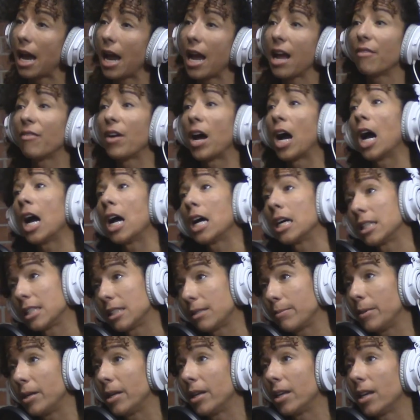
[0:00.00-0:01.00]
I have a
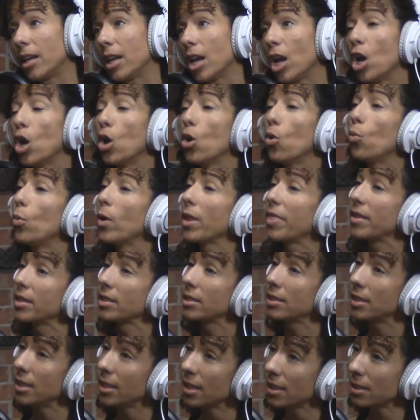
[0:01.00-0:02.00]
husband with a
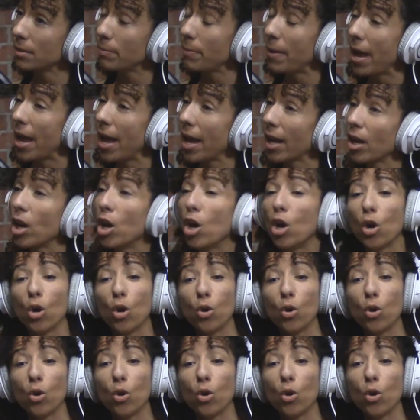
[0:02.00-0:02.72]
six-pack